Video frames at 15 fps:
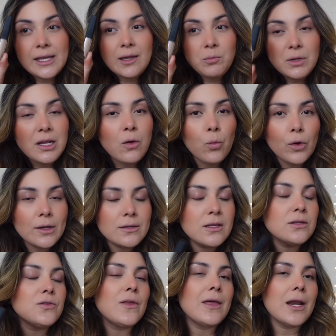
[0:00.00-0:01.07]
a mini one
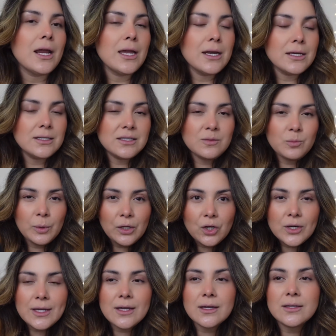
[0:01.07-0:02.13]
so that I can
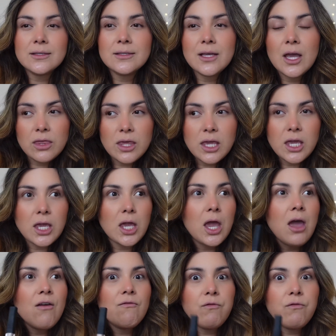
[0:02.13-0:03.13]
experience the